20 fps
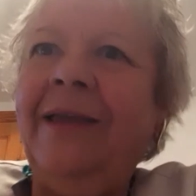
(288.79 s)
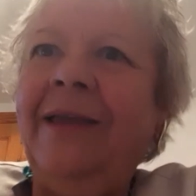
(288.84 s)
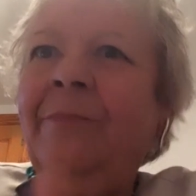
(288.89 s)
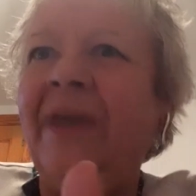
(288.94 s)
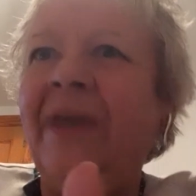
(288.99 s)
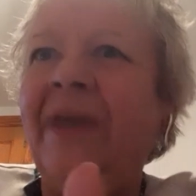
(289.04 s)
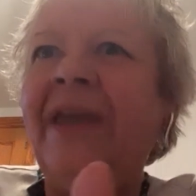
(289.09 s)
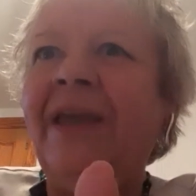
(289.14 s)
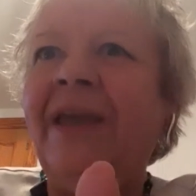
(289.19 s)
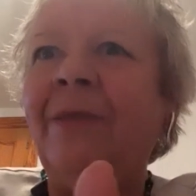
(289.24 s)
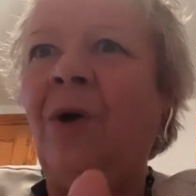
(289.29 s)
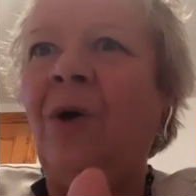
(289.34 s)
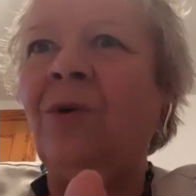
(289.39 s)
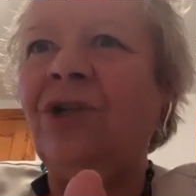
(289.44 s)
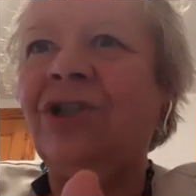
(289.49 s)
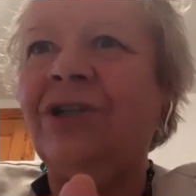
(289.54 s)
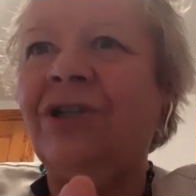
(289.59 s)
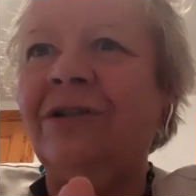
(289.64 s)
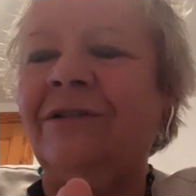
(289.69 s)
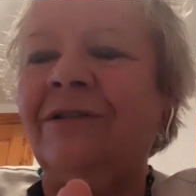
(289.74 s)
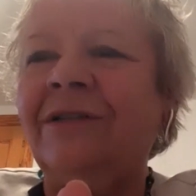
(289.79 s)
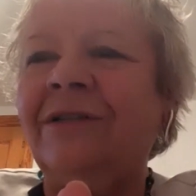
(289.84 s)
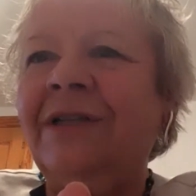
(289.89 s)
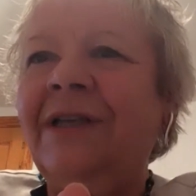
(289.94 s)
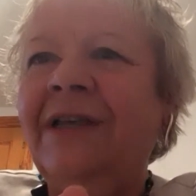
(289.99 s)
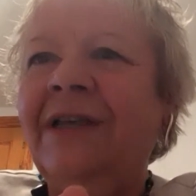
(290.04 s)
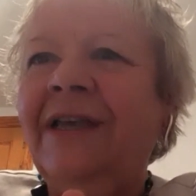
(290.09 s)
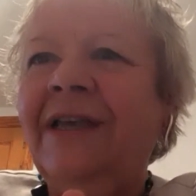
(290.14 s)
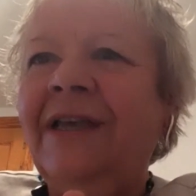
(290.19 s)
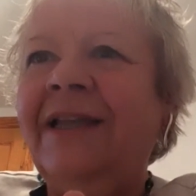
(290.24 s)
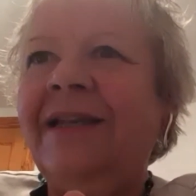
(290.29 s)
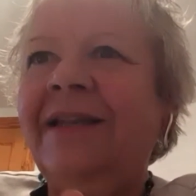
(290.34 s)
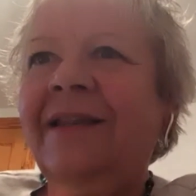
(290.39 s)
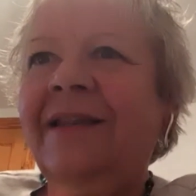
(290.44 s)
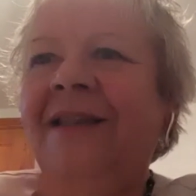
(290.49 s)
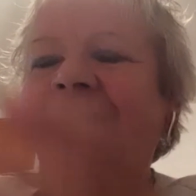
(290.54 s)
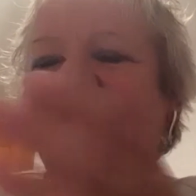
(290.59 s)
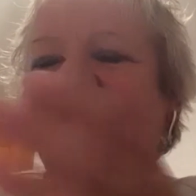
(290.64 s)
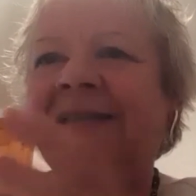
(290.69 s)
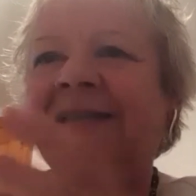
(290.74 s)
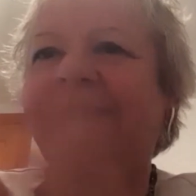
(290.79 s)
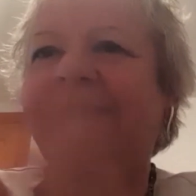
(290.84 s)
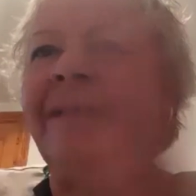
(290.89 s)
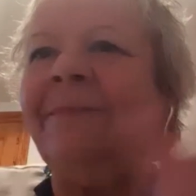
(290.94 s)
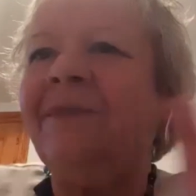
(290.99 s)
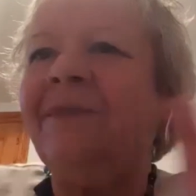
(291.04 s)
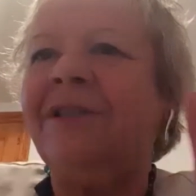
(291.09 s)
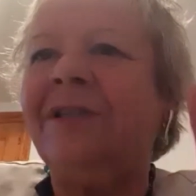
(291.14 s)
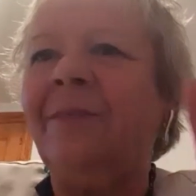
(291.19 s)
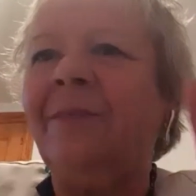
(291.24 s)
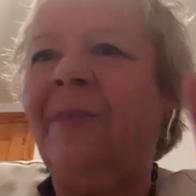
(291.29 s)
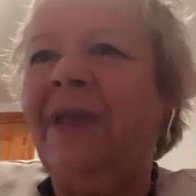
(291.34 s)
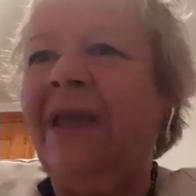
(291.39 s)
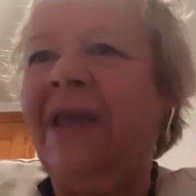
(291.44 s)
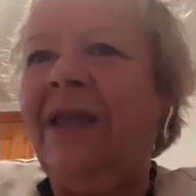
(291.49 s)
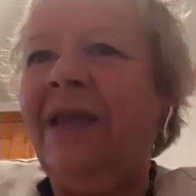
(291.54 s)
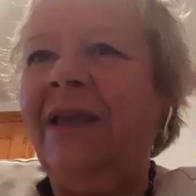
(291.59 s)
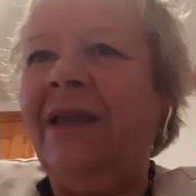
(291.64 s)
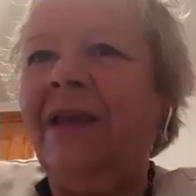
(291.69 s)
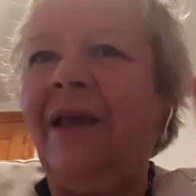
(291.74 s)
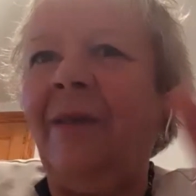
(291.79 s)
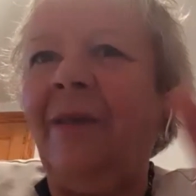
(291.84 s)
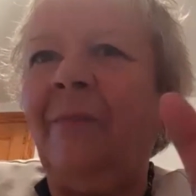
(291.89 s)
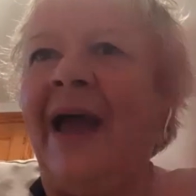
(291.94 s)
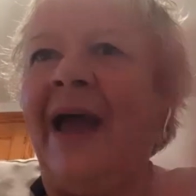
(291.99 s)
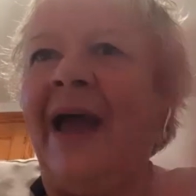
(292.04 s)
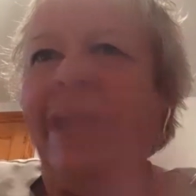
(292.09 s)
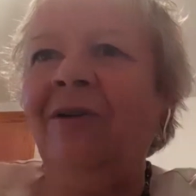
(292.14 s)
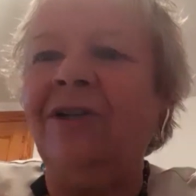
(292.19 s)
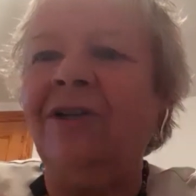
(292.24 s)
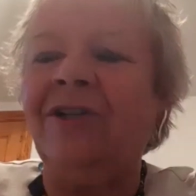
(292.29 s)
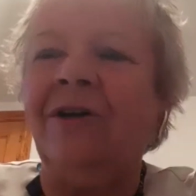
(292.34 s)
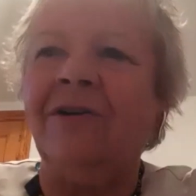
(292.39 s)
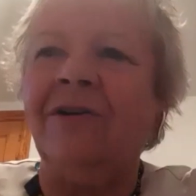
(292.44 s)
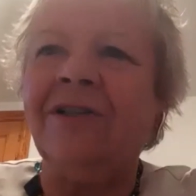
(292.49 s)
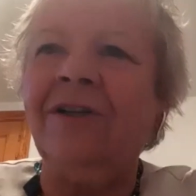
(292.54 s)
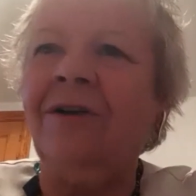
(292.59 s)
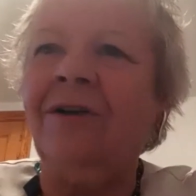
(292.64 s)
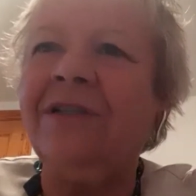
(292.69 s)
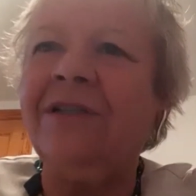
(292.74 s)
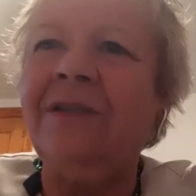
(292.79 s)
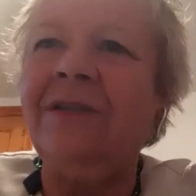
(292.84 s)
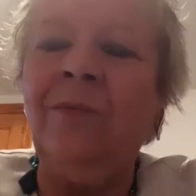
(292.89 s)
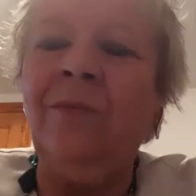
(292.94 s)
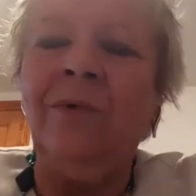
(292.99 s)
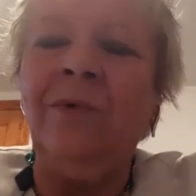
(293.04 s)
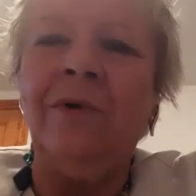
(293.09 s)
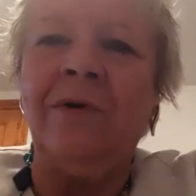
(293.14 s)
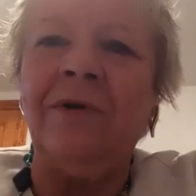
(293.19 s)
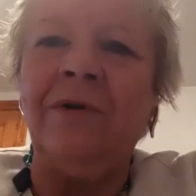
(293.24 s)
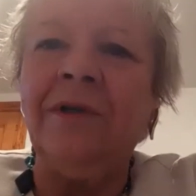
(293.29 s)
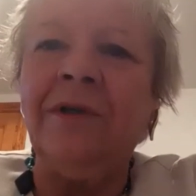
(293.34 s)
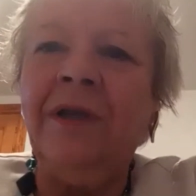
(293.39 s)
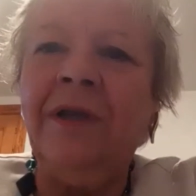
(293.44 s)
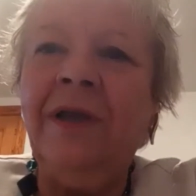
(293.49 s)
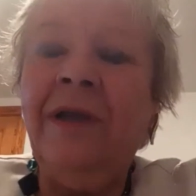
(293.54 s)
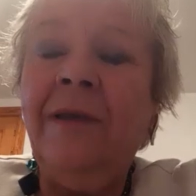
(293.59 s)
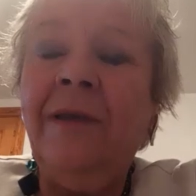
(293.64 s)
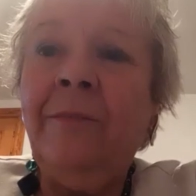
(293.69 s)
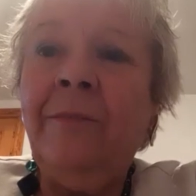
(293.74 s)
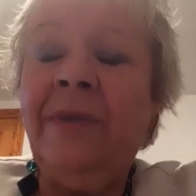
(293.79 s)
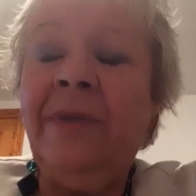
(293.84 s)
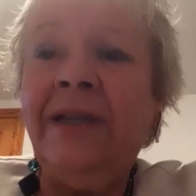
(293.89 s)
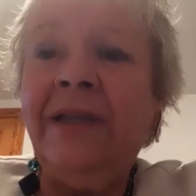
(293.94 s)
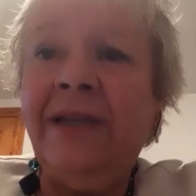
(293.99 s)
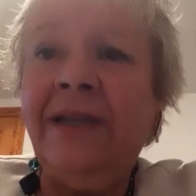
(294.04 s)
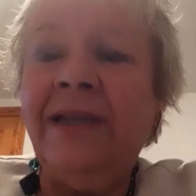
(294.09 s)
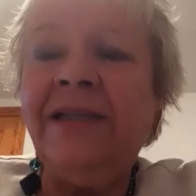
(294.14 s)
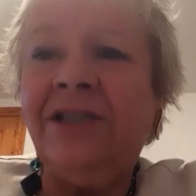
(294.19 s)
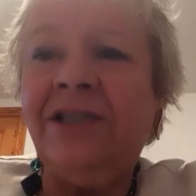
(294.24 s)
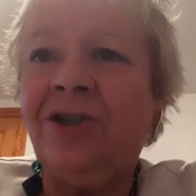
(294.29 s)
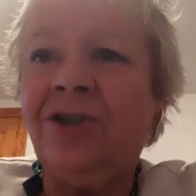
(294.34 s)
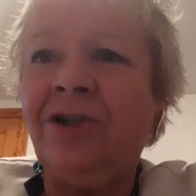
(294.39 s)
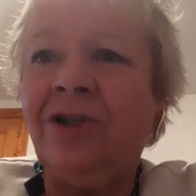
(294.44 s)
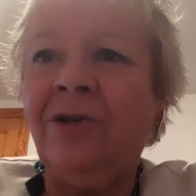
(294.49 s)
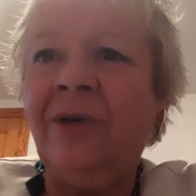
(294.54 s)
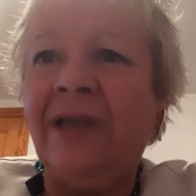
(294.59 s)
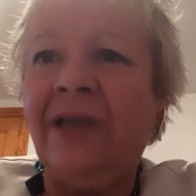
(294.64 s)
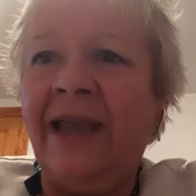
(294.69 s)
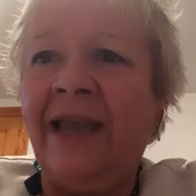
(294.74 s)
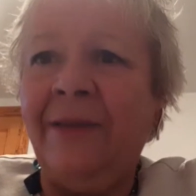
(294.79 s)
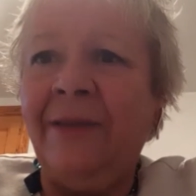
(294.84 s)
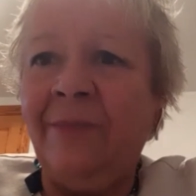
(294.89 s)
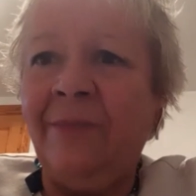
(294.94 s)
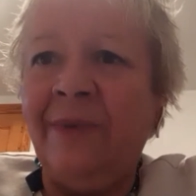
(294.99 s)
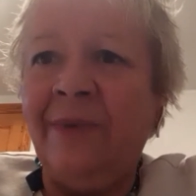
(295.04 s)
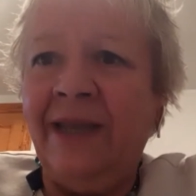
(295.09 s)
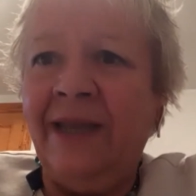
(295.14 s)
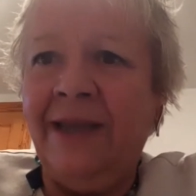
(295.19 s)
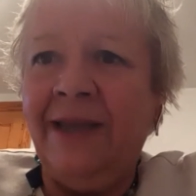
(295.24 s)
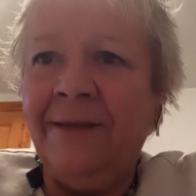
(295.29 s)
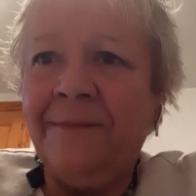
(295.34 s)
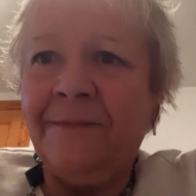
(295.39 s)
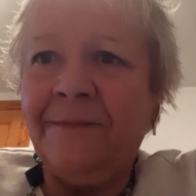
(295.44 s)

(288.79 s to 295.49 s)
be emotional? It seems to be a paradox, an oxymoron, but it is true, it can be.